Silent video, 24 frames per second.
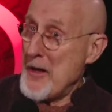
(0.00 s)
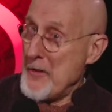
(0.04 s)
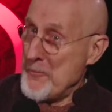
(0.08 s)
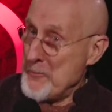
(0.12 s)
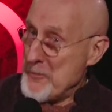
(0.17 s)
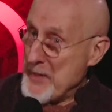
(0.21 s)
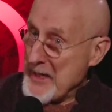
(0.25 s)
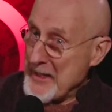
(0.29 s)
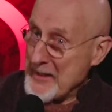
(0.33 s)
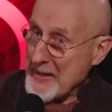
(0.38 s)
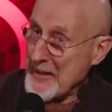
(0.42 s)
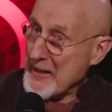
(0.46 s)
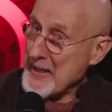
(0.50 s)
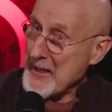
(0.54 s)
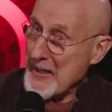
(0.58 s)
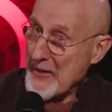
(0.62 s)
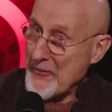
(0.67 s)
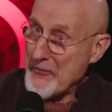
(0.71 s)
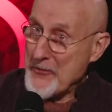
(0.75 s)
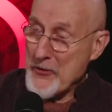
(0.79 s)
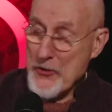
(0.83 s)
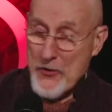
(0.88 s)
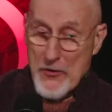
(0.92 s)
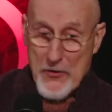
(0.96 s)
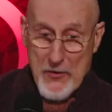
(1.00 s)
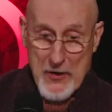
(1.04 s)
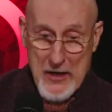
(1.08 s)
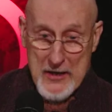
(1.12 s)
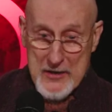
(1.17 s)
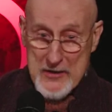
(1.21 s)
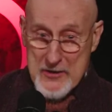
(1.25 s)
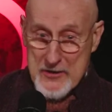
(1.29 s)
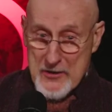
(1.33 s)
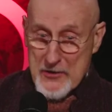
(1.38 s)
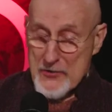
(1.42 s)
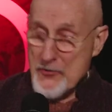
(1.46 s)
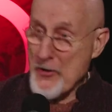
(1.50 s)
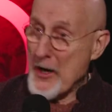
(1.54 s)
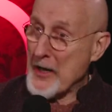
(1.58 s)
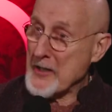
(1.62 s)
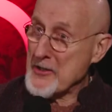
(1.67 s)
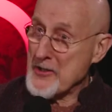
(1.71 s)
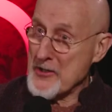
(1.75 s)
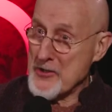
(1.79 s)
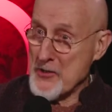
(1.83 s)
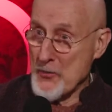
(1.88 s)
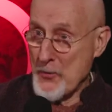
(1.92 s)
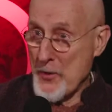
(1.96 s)
mainly if you're as
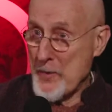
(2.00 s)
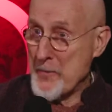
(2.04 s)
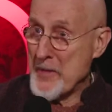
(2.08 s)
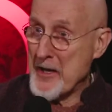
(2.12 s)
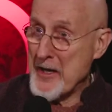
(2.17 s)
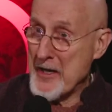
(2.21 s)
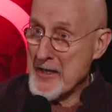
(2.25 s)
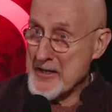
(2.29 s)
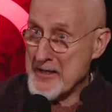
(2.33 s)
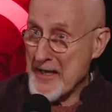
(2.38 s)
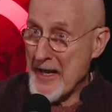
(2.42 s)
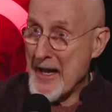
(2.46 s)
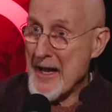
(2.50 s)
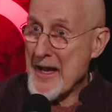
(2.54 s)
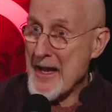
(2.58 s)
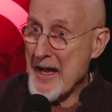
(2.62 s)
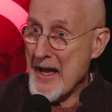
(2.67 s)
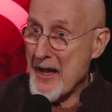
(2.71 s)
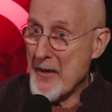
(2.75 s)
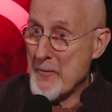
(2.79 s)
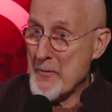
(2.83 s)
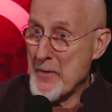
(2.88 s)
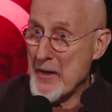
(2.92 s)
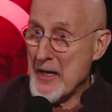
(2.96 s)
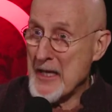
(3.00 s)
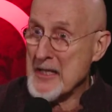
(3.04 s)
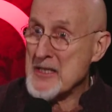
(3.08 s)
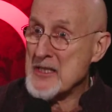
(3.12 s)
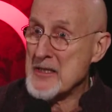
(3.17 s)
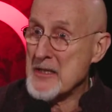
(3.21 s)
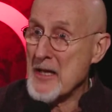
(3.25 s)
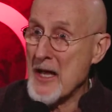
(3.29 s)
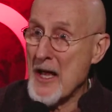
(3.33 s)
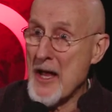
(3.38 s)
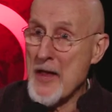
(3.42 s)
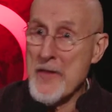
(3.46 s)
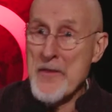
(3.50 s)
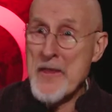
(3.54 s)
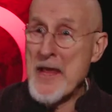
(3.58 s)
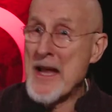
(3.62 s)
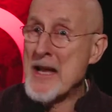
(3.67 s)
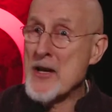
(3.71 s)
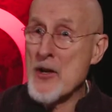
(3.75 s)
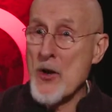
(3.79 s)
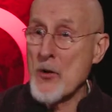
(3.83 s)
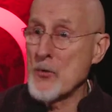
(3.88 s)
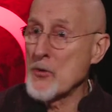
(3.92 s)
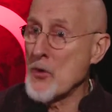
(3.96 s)
attracted to women as I am, it's
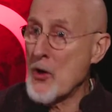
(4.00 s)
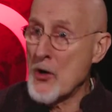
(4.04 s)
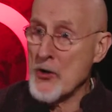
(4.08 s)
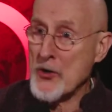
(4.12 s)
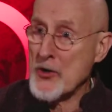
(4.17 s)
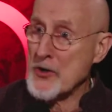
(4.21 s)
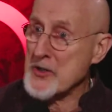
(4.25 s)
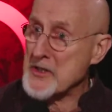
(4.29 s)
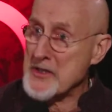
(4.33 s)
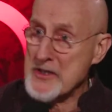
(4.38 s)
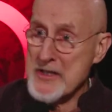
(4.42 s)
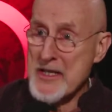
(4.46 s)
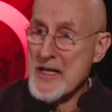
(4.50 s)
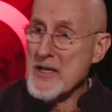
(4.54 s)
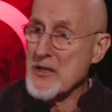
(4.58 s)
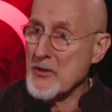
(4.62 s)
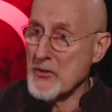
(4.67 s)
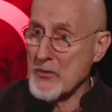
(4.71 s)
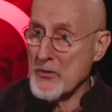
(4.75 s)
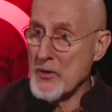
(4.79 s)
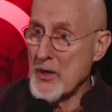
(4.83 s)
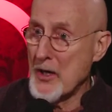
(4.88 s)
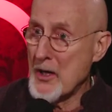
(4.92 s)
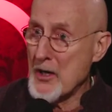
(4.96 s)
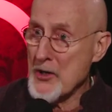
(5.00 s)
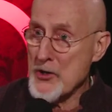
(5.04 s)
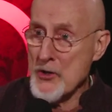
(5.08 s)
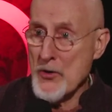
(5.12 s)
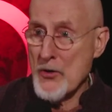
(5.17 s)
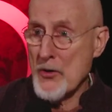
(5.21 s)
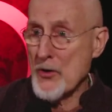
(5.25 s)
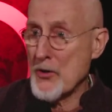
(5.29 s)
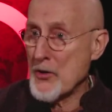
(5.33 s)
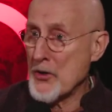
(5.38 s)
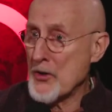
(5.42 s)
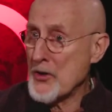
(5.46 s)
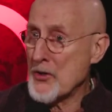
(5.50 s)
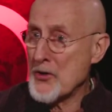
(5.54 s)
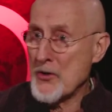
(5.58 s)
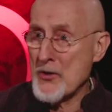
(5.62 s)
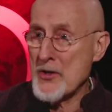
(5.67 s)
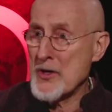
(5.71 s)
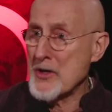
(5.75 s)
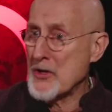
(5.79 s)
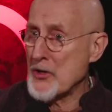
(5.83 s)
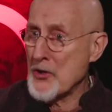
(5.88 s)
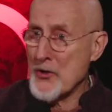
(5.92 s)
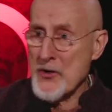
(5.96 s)
they no longer see you. You're
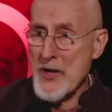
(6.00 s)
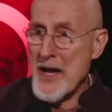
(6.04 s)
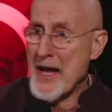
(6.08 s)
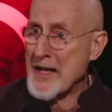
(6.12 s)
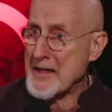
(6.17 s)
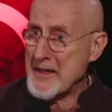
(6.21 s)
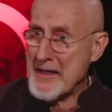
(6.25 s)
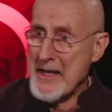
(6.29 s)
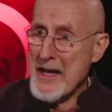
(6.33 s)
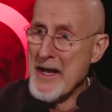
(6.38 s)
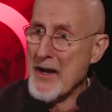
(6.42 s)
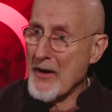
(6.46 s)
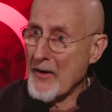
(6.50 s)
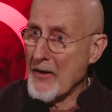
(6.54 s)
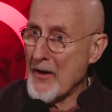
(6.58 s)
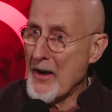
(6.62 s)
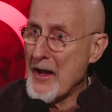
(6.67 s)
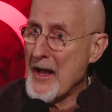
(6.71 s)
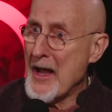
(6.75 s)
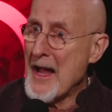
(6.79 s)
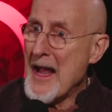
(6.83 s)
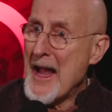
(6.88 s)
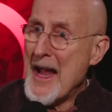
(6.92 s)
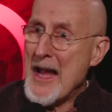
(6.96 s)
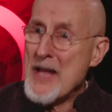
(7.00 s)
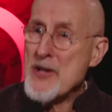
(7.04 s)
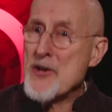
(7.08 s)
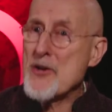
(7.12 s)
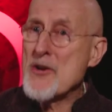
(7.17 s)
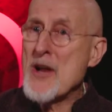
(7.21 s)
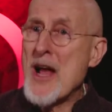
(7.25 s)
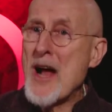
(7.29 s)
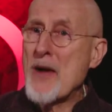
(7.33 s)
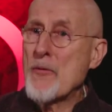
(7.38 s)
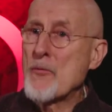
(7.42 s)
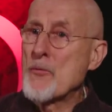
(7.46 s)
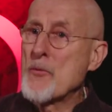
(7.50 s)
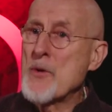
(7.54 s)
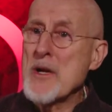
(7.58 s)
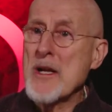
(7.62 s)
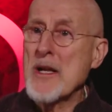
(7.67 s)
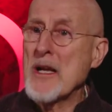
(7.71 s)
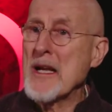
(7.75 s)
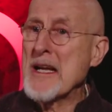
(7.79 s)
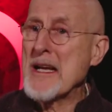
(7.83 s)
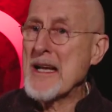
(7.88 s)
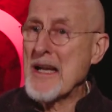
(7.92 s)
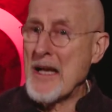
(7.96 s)
you're you're not there, and you're not
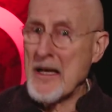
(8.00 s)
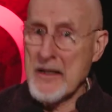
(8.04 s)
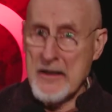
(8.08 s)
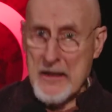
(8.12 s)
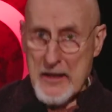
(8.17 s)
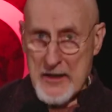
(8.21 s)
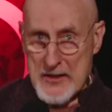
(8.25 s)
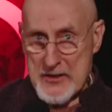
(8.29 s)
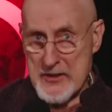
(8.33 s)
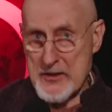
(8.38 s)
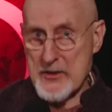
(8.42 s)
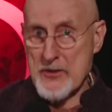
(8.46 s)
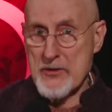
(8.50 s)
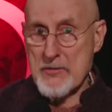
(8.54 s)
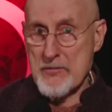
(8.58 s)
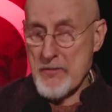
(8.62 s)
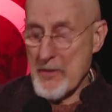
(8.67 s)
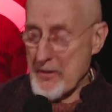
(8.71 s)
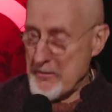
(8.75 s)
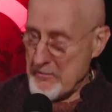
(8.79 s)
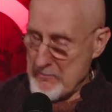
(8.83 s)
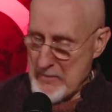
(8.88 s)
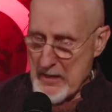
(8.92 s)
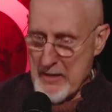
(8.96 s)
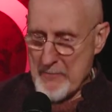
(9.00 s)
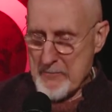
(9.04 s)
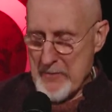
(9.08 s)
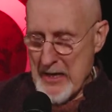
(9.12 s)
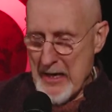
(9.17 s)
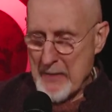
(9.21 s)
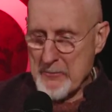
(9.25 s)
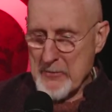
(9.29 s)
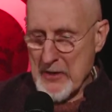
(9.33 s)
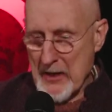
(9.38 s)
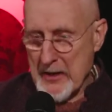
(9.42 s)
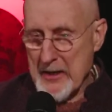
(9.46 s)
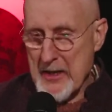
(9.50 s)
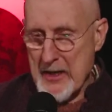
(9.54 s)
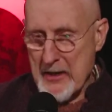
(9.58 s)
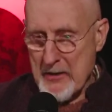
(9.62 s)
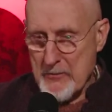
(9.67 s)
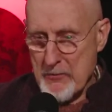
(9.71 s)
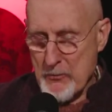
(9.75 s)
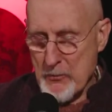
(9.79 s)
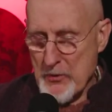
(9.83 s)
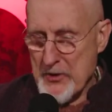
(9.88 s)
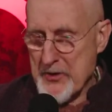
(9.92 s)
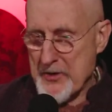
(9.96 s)
really unless I'm, I'm
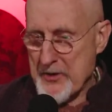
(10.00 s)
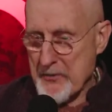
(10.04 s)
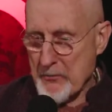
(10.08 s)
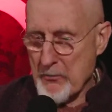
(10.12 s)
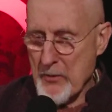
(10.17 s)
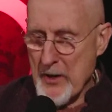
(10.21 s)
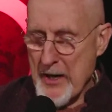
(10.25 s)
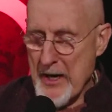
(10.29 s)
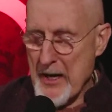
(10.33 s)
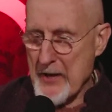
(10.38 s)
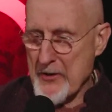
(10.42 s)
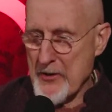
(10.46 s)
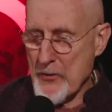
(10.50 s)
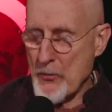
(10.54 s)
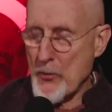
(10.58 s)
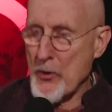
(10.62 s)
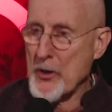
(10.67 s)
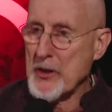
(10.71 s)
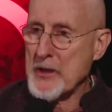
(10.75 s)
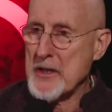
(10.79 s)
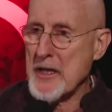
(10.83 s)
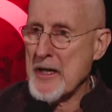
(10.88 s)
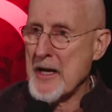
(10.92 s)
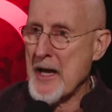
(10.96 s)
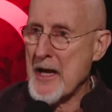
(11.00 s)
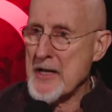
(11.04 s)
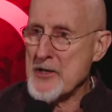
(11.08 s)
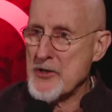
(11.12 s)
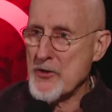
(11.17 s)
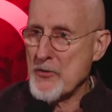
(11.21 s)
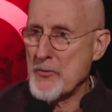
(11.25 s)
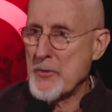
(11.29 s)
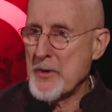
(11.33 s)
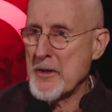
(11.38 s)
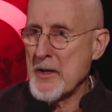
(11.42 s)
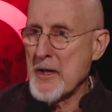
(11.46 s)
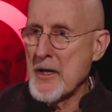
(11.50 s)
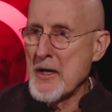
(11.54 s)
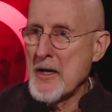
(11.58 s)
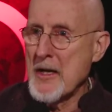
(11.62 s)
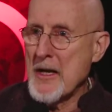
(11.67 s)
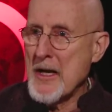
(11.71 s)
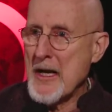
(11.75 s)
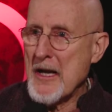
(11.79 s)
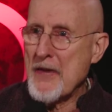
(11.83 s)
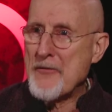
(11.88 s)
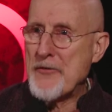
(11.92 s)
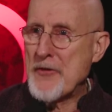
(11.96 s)
lucky with the, what I, the work that I do. But
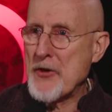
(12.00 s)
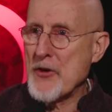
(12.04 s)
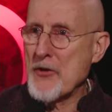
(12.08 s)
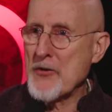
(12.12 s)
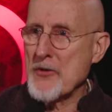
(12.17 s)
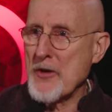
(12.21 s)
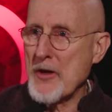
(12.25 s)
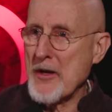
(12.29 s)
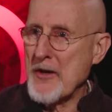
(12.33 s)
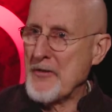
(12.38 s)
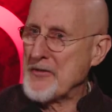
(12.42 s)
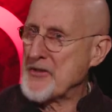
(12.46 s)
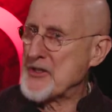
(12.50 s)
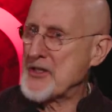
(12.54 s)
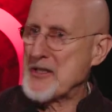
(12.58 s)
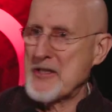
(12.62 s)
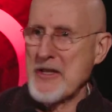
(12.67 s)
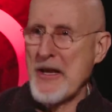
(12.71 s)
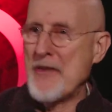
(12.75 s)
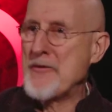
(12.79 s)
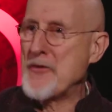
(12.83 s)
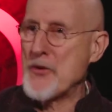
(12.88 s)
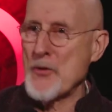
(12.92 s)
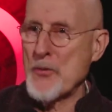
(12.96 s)
if you're if, if you're